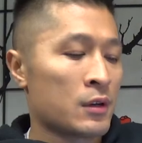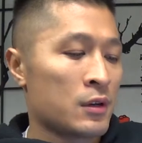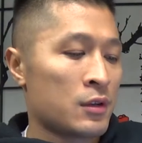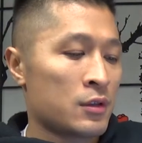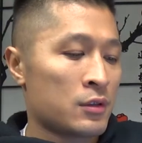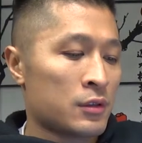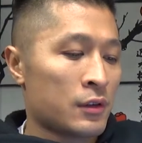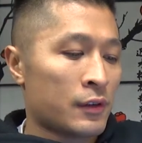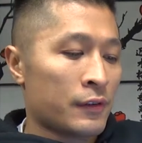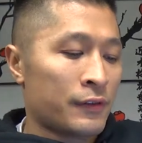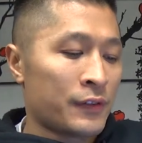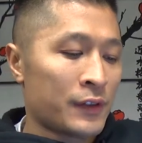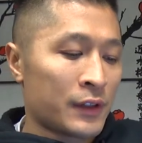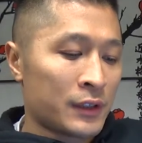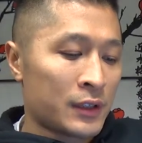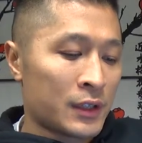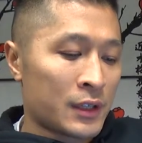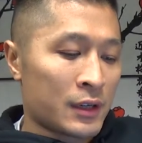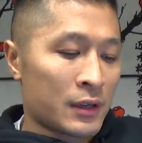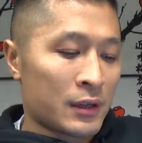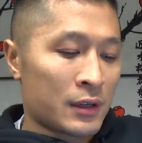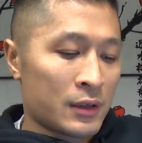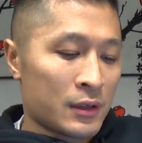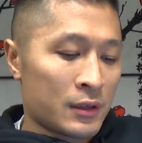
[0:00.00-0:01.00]
So I felt that
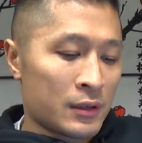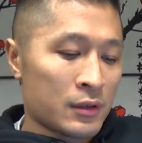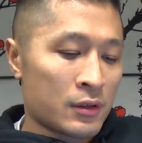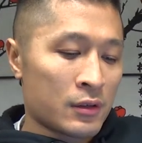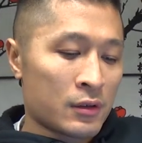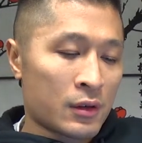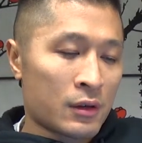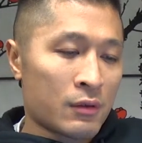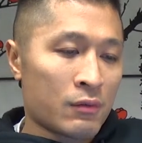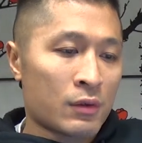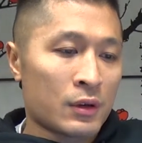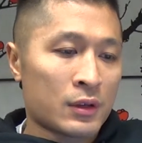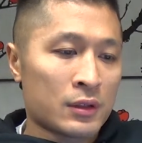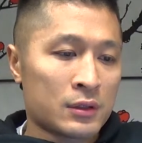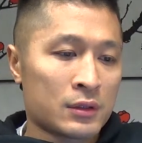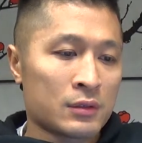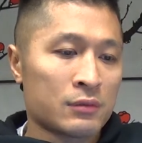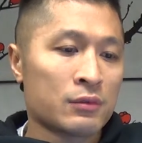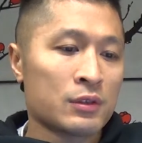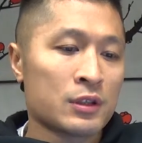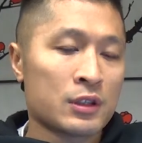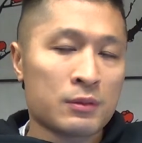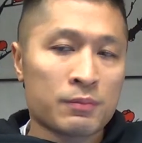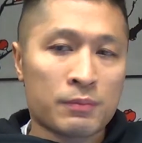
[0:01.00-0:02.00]
I, you know, I wanted to
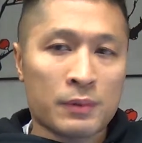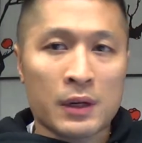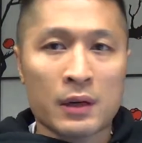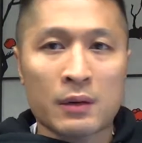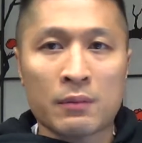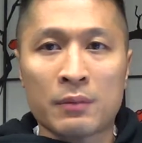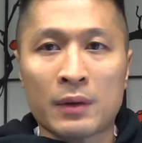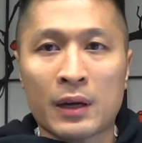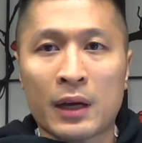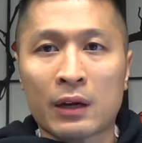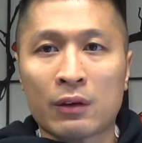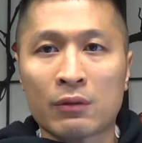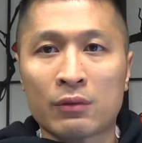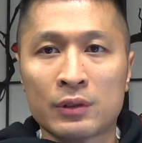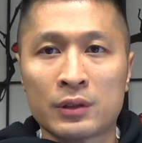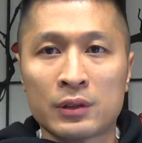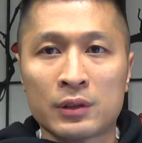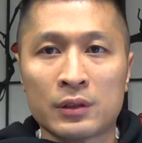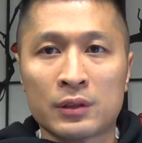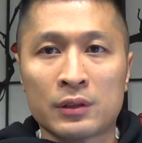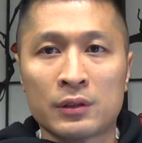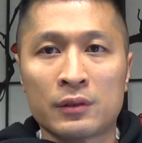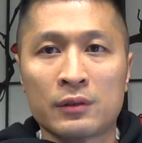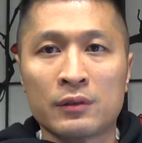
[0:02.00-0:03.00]
respond back with
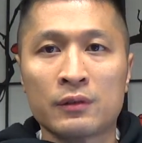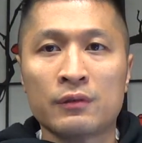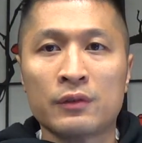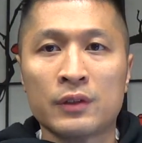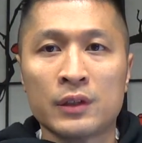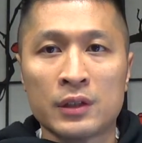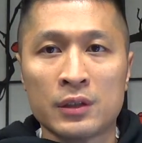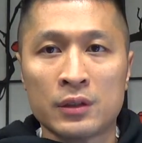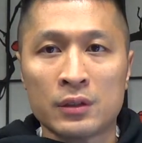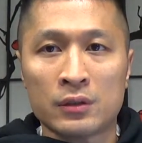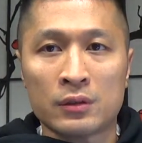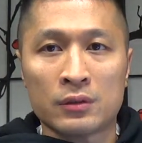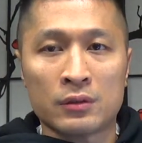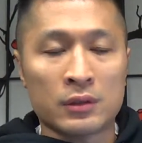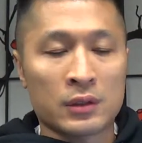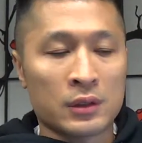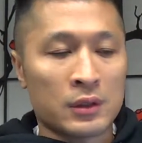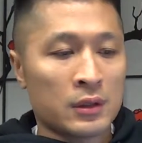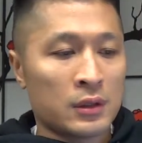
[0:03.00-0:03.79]
the video